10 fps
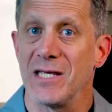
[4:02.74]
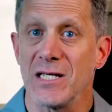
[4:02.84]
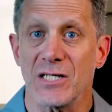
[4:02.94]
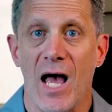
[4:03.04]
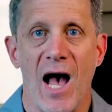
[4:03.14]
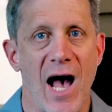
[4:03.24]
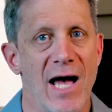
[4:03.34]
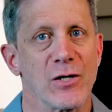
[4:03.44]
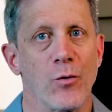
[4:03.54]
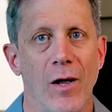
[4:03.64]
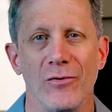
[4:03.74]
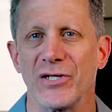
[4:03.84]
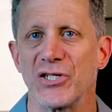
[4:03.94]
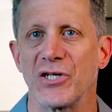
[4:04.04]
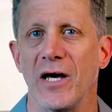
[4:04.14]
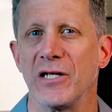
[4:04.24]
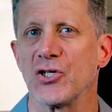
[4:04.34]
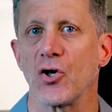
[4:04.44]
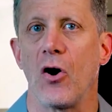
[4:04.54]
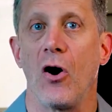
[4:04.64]
These high-quality
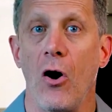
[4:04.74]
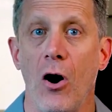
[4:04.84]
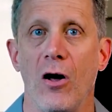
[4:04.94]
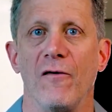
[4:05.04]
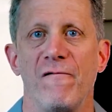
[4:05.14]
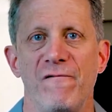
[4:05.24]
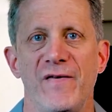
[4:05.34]
studies all